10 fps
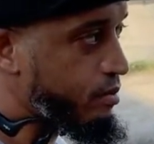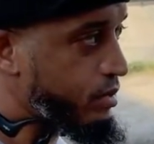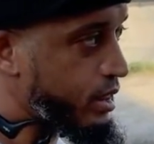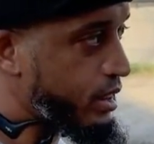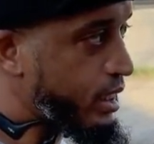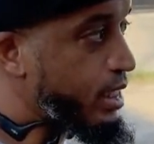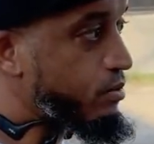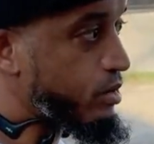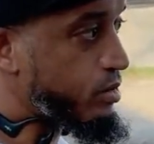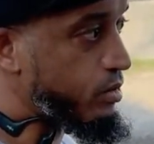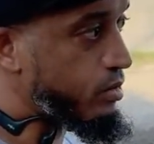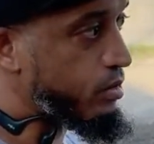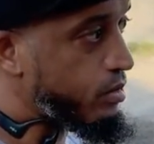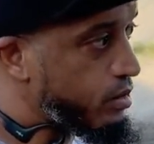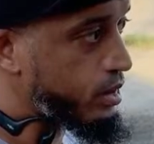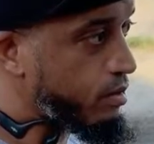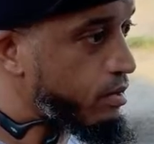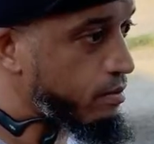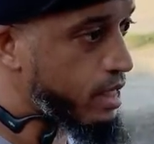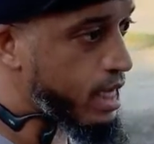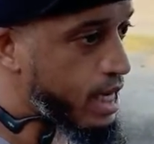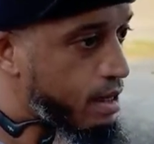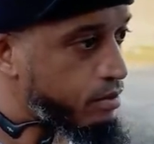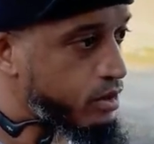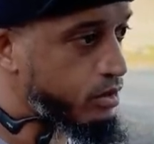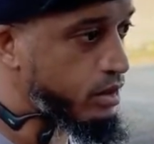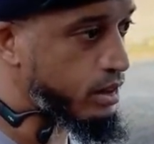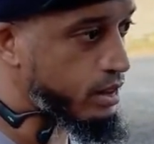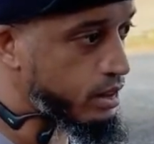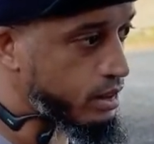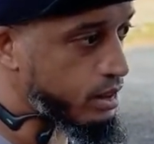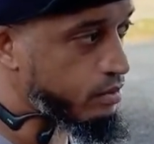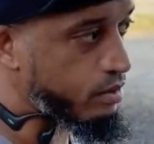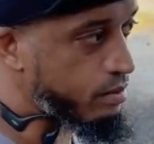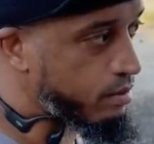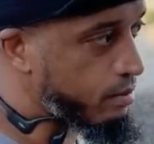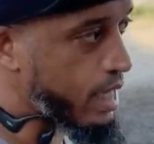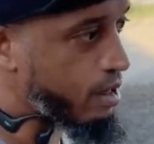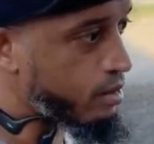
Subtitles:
being able to give them that opportunity and giving them